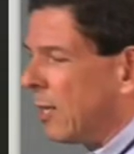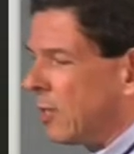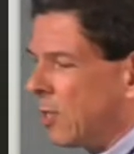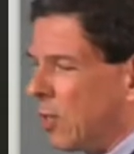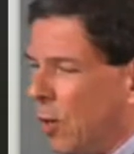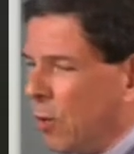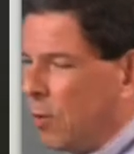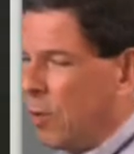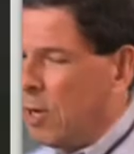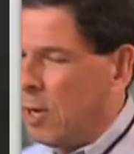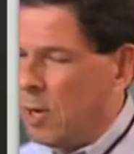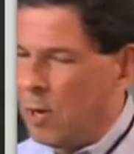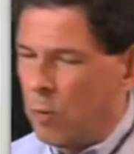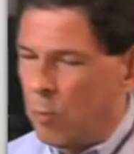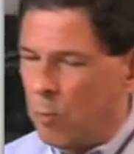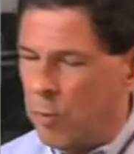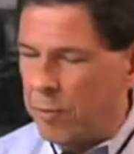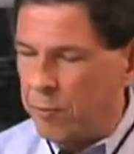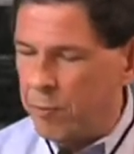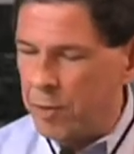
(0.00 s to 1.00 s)
So
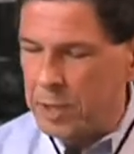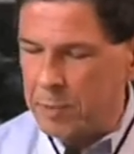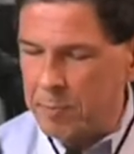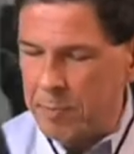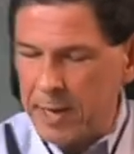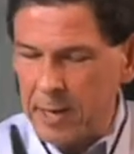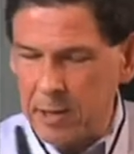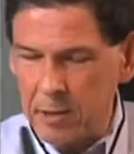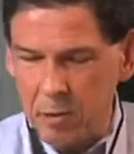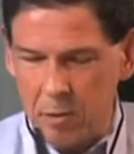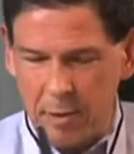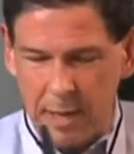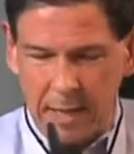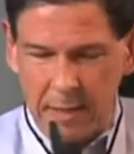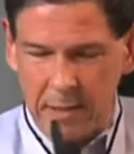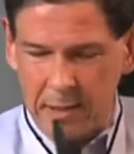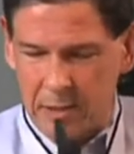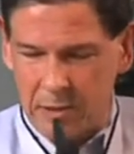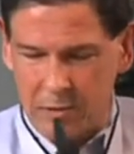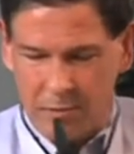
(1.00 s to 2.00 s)
with respect to
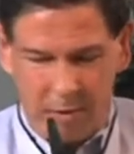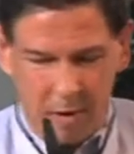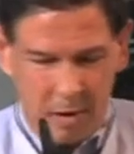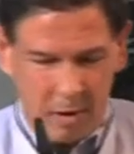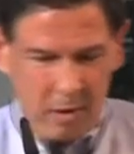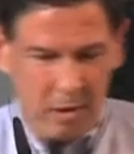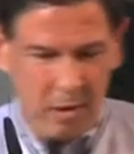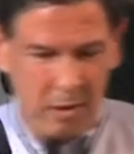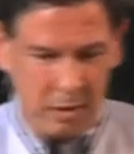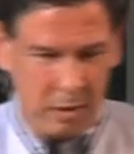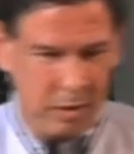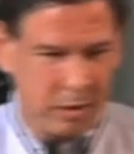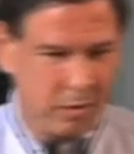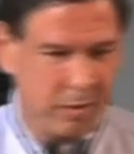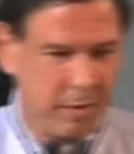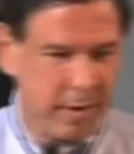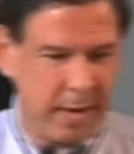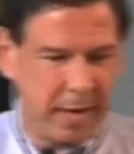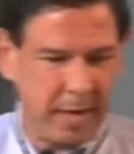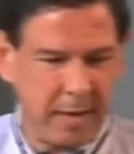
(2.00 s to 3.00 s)
that strong
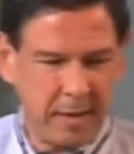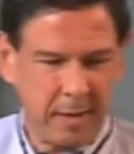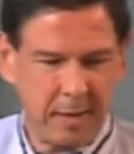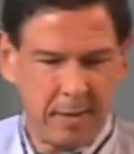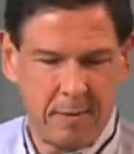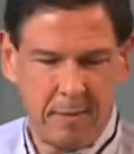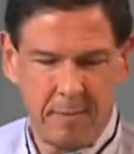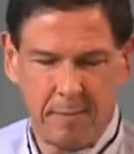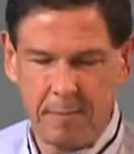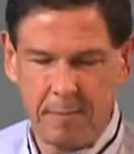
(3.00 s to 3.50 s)
constraint,